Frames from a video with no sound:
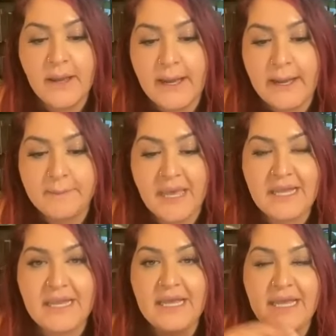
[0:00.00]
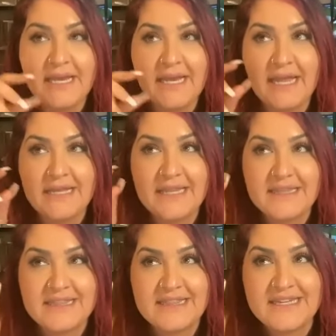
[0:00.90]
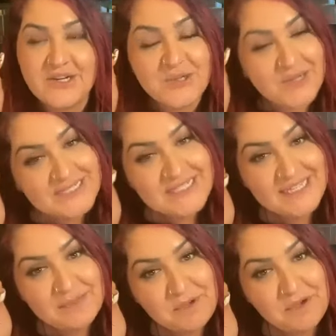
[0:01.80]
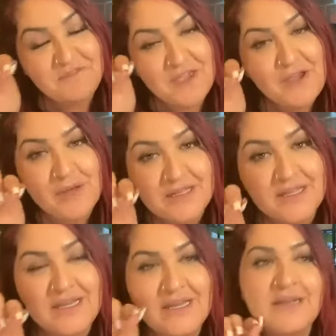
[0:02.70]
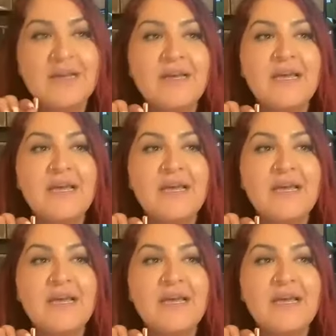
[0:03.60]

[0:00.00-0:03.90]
And the crazy thing about pheomelanin